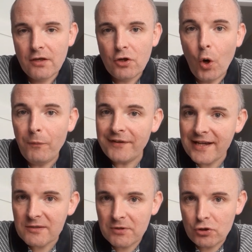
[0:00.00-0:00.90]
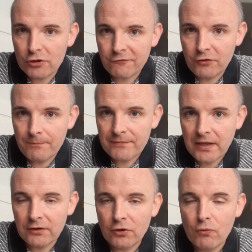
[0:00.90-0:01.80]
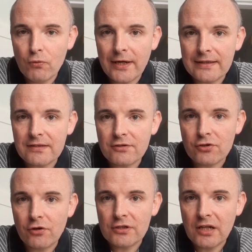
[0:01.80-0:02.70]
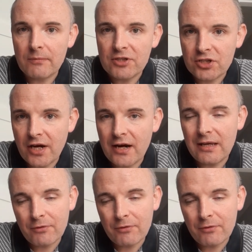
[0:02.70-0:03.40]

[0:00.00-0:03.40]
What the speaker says: Hopefully that's been useful. I know it sounds a little bit scary,